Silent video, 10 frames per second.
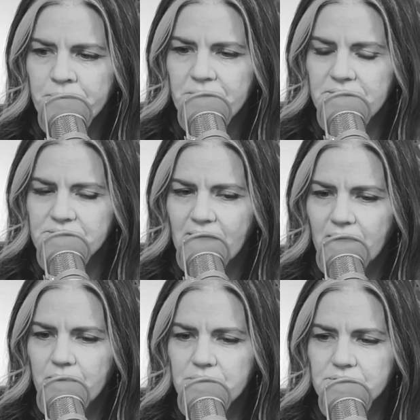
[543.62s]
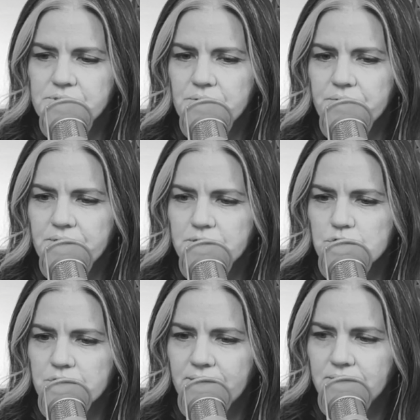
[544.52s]
It's how this theory can
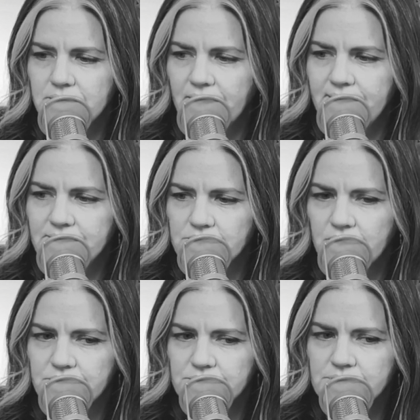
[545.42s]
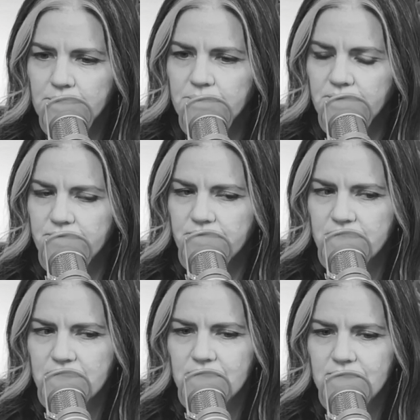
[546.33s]
shine a light on some of
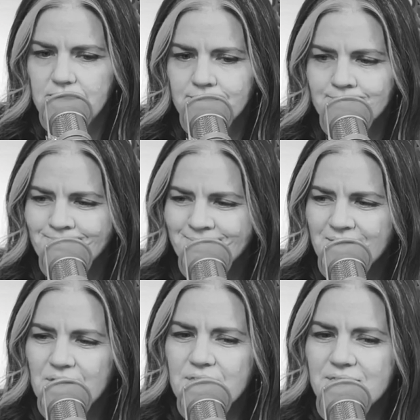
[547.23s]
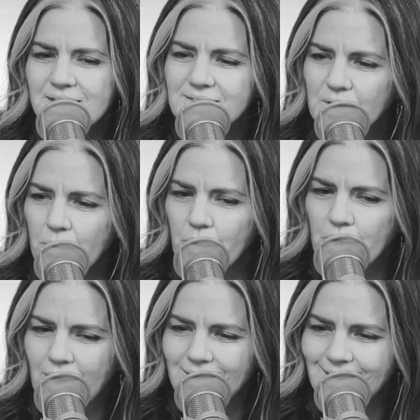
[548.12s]
the the things that we're
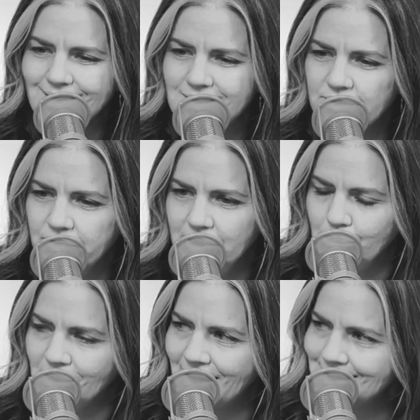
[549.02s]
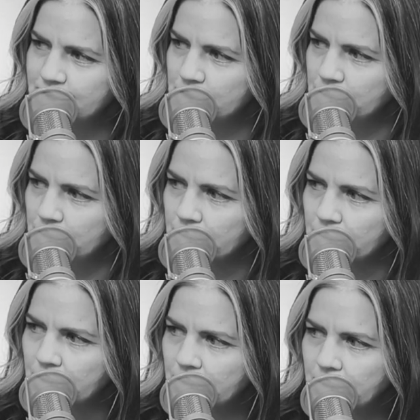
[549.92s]
collectively blind to
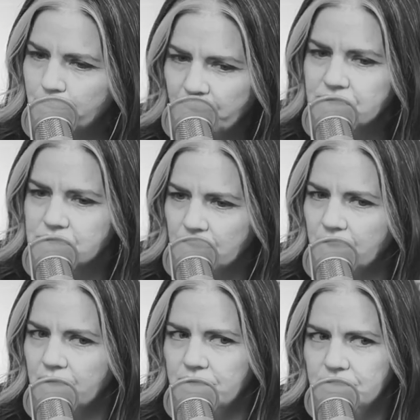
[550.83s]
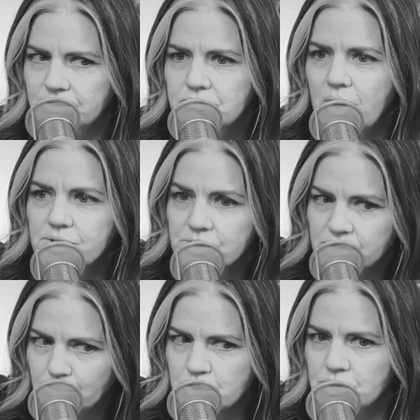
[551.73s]
mm-hmm. based on
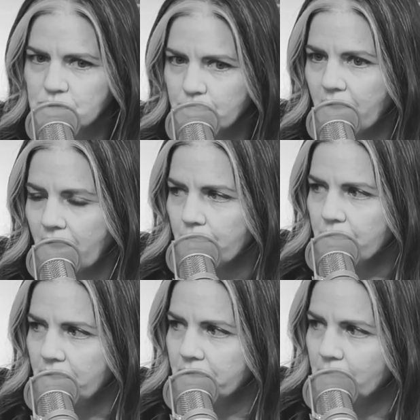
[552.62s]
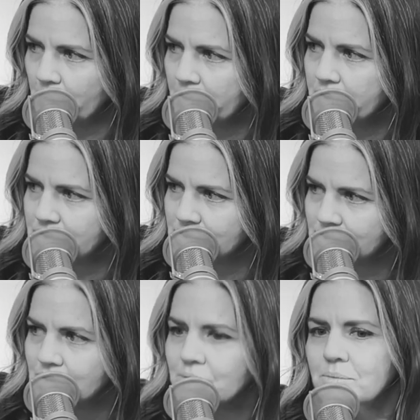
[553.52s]
assumptions about how reality works,
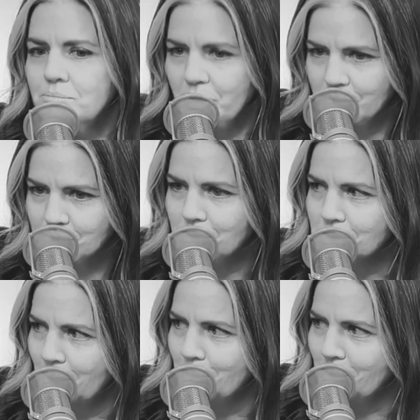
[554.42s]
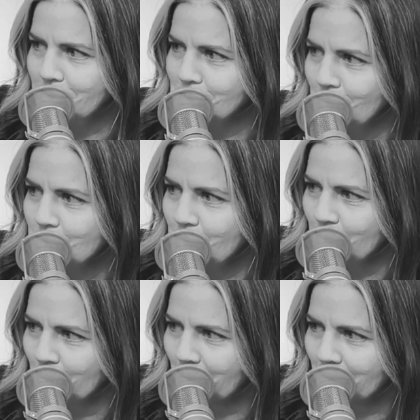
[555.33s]
mm-hmm. based on the time periods in which we were
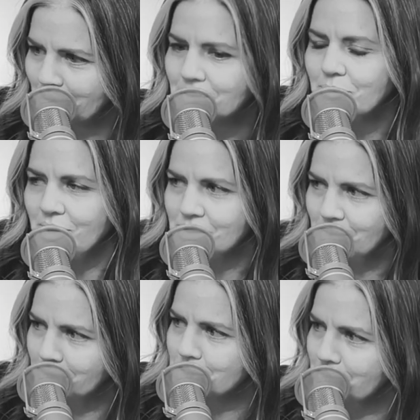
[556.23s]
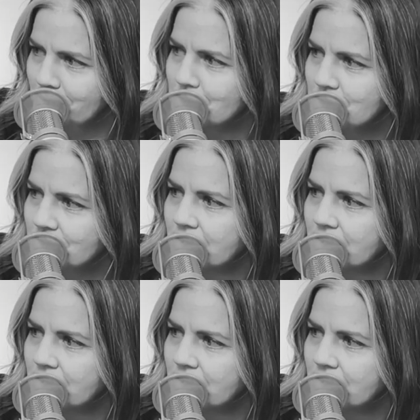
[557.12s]
born, based on our generation,